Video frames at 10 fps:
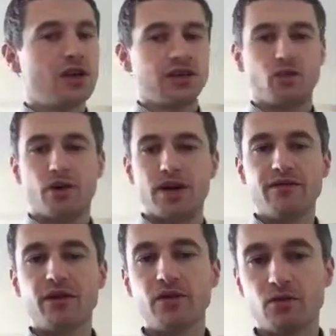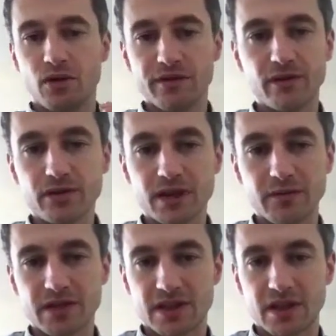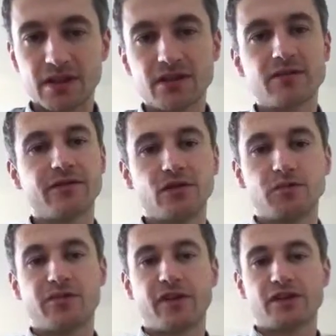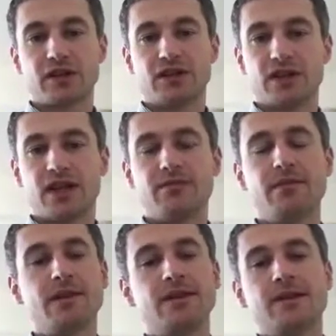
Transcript: So whatever your syllabus is for your professional exam,